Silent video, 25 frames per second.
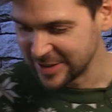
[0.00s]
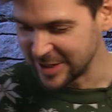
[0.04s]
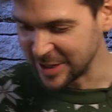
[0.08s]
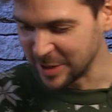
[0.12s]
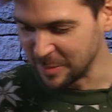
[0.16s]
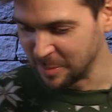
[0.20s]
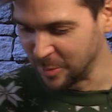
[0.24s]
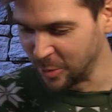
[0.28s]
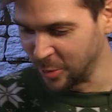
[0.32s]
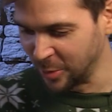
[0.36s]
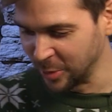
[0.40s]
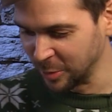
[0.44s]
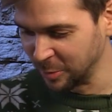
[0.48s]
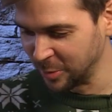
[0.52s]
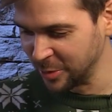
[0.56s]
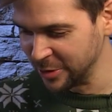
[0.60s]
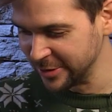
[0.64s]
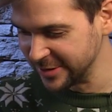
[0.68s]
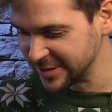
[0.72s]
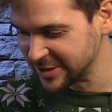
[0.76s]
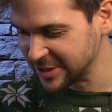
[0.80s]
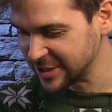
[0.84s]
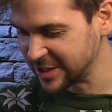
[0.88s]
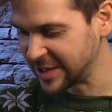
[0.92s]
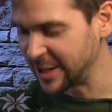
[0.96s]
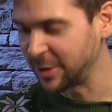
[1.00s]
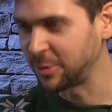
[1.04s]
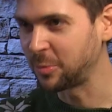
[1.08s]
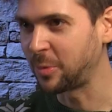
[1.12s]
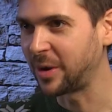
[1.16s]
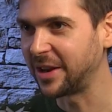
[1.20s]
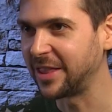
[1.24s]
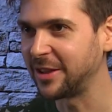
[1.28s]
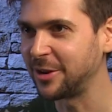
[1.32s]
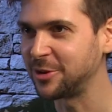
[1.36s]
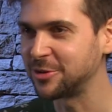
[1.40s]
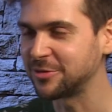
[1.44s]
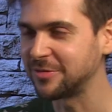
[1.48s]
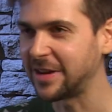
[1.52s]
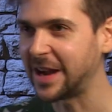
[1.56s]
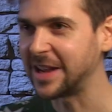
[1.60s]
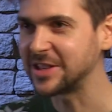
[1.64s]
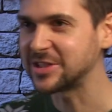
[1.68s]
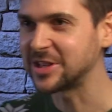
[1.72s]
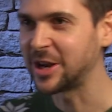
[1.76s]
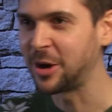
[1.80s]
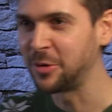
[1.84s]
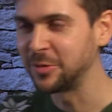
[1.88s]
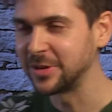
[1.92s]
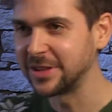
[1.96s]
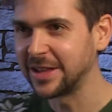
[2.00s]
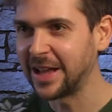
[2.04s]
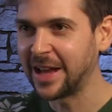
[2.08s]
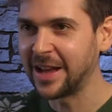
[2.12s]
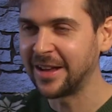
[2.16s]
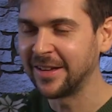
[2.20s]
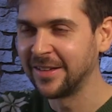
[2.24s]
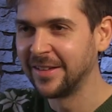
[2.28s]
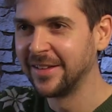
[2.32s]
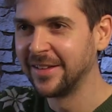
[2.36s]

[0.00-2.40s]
Did a mortal wound, killed one of those rats holding that.